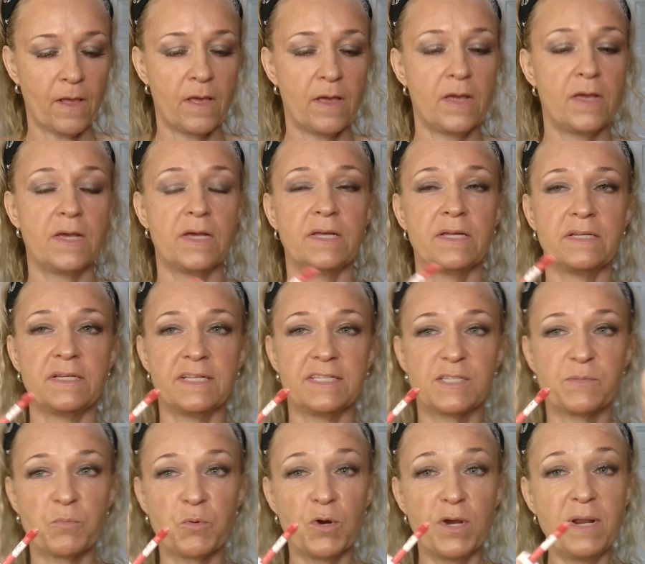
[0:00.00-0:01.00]
and it's
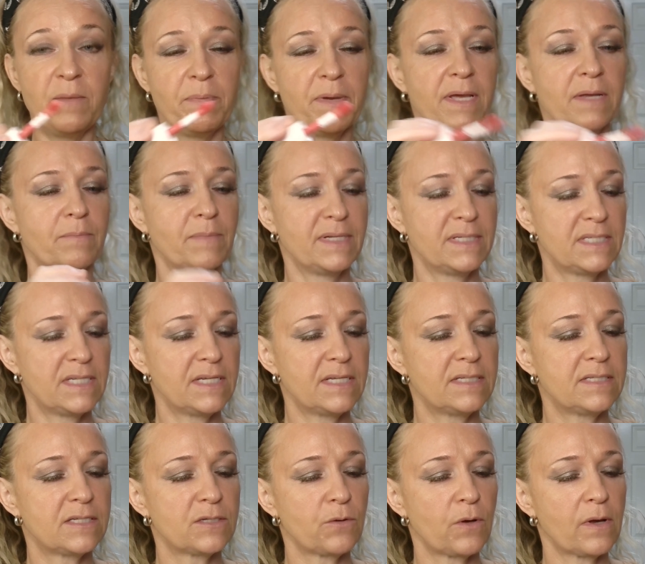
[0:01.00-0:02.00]
pretty pigmented,
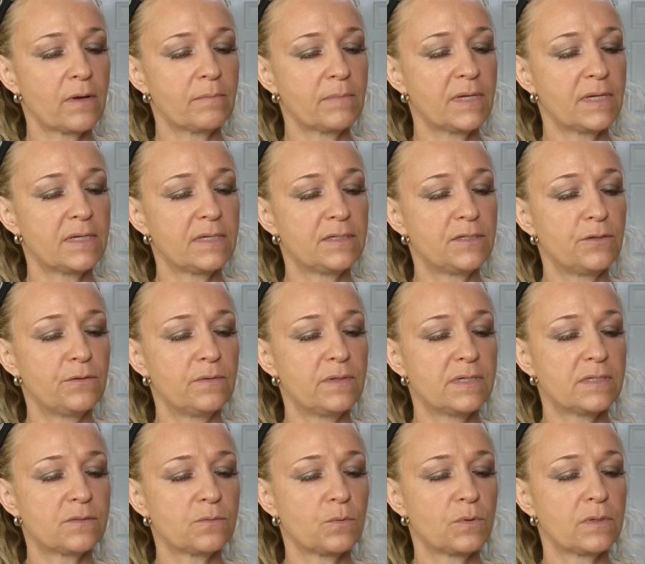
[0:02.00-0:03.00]
so I'm going to do
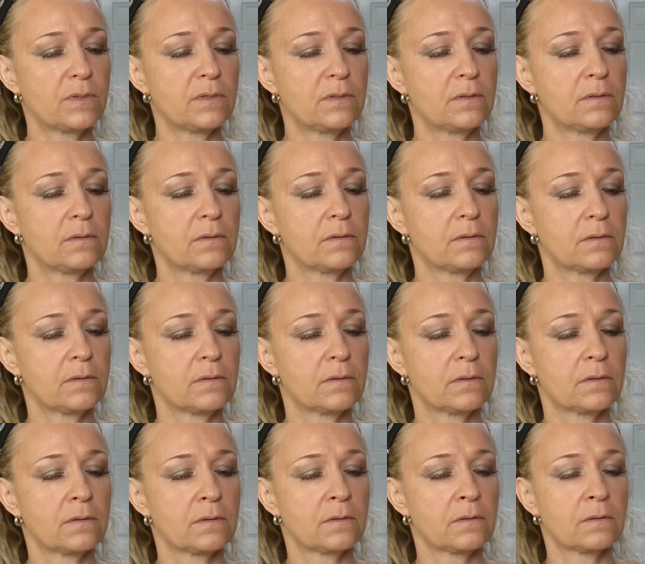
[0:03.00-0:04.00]
this one
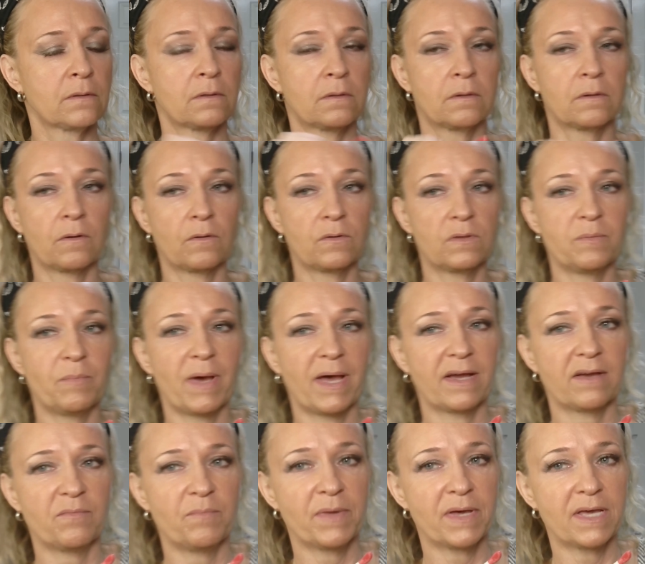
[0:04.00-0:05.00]
in the
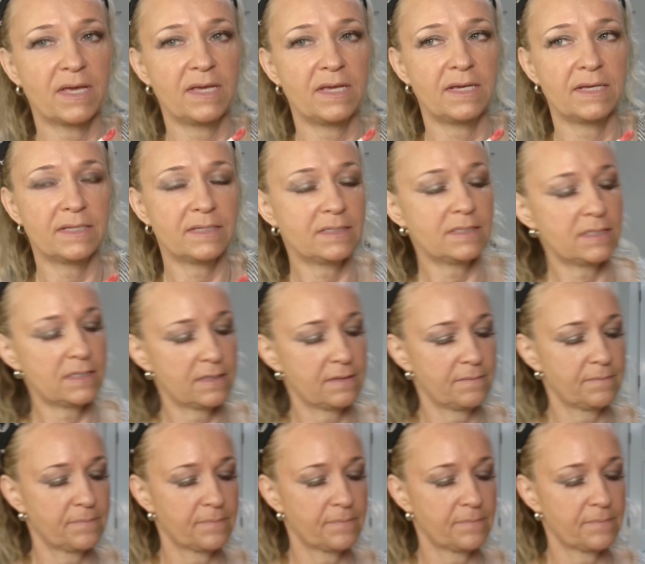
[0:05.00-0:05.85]
back of my hand.